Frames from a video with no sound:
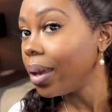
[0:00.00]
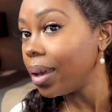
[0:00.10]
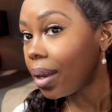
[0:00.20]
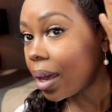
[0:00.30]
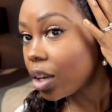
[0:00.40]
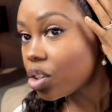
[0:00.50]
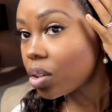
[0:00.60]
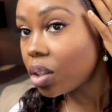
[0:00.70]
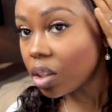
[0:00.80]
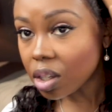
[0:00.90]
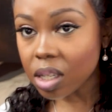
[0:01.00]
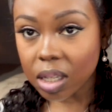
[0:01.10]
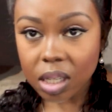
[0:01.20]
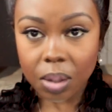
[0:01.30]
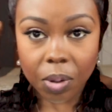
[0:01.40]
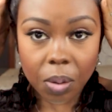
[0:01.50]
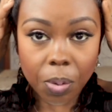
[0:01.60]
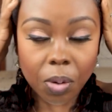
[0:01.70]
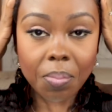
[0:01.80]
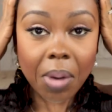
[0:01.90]
It actually looks like somebody
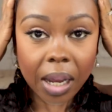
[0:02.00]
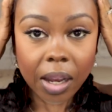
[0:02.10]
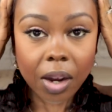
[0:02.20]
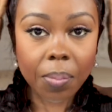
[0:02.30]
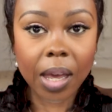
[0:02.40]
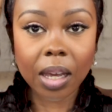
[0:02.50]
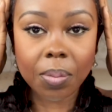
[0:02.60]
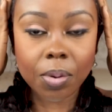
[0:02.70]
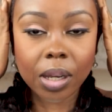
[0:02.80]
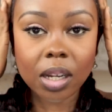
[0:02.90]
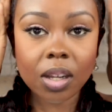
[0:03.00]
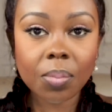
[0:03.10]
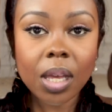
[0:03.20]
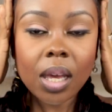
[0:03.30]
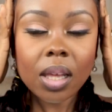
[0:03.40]
pulled my hair back and braided them.